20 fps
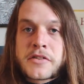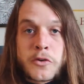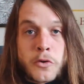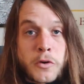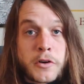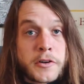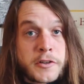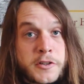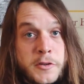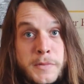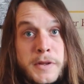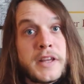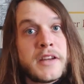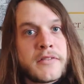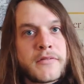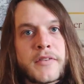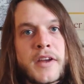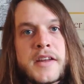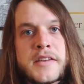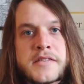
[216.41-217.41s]
in order to be
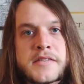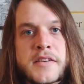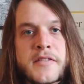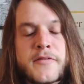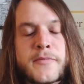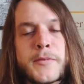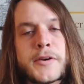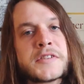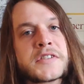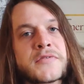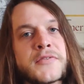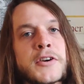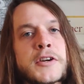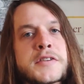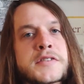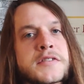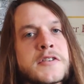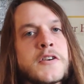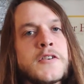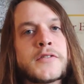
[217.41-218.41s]
invasive, must
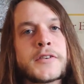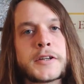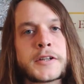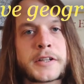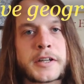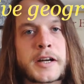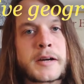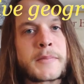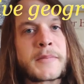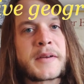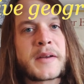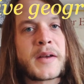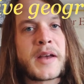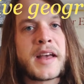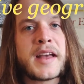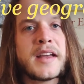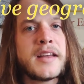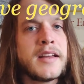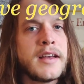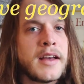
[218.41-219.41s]
first overcome
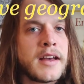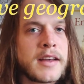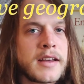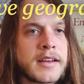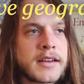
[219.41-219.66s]
a